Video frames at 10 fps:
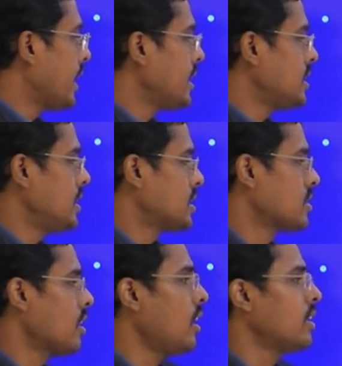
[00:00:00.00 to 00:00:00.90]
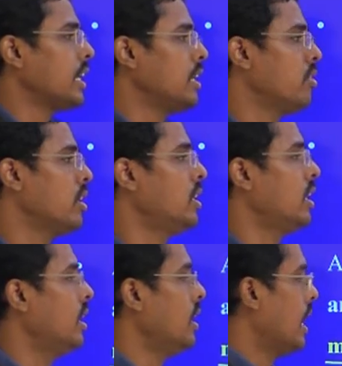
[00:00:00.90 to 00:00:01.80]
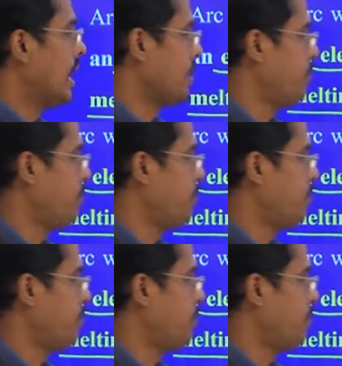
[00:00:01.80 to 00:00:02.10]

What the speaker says: energy is not delivered at